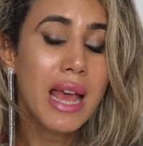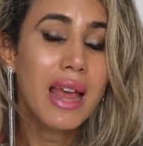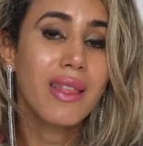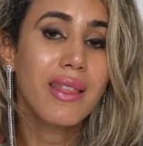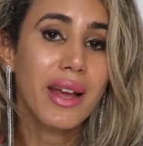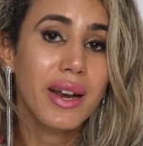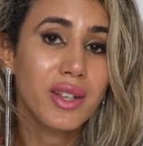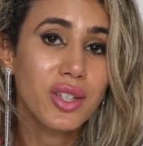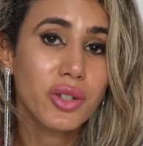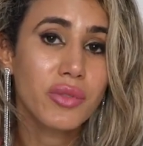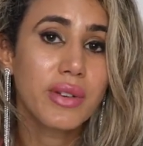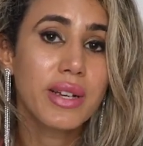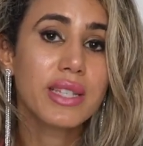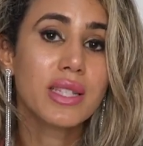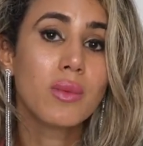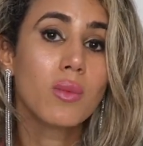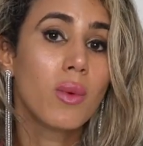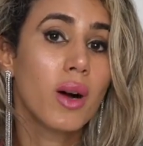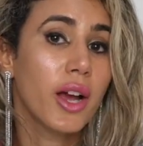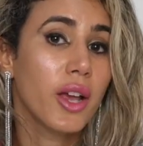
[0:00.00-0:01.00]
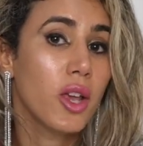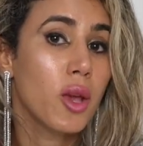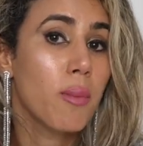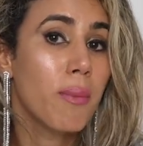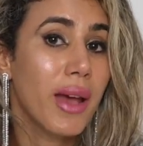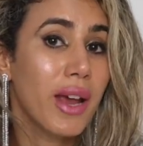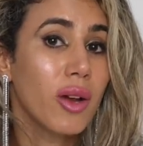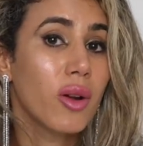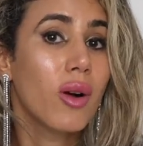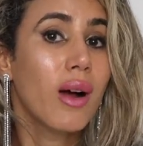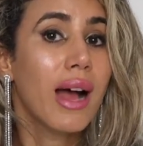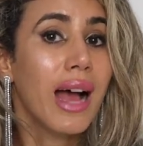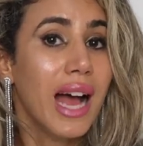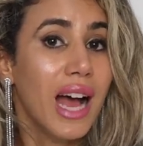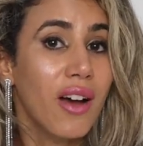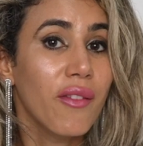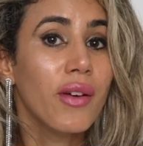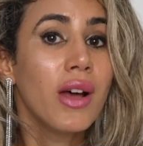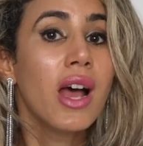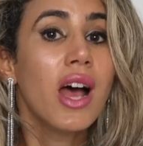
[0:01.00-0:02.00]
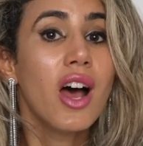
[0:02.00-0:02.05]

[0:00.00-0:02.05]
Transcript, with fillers: That is a reason why you may not have